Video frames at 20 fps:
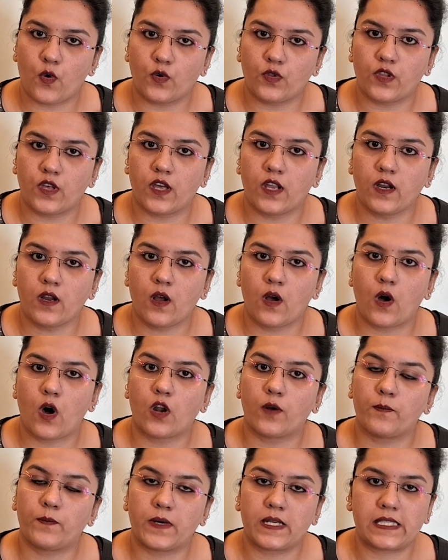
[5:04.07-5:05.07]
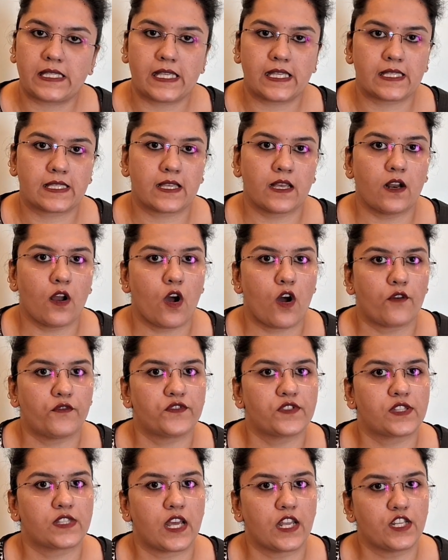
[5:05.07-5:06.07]
owner or possessor of
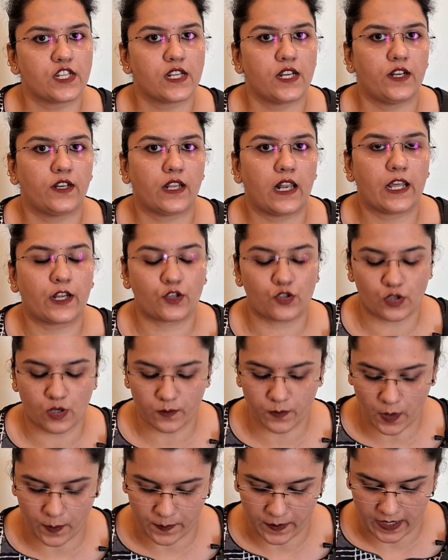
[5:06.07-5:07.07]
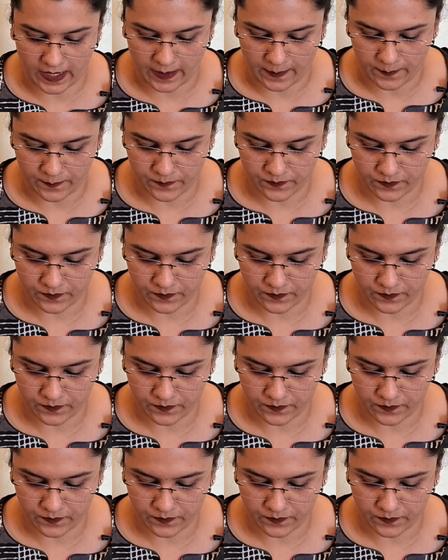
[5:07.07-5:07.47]
such intellectual property.